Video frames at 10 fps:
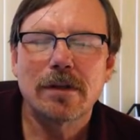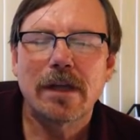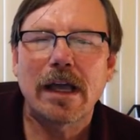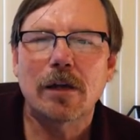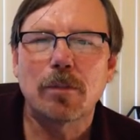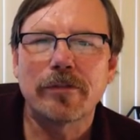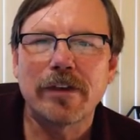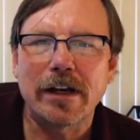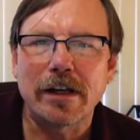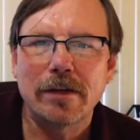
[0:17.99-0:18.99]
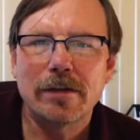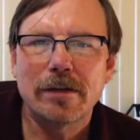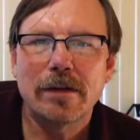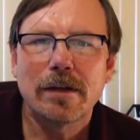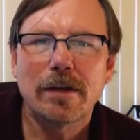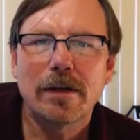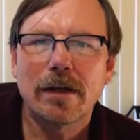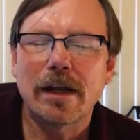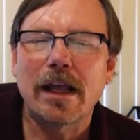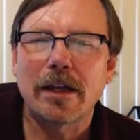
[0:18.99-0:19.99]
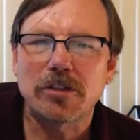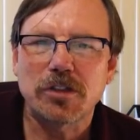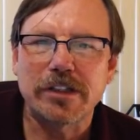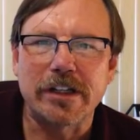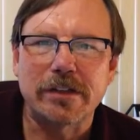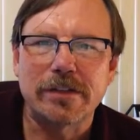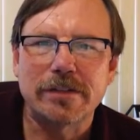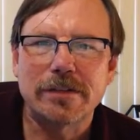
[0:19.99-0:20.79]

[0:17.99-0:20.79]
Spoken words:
how to prevent it, and how to treat it.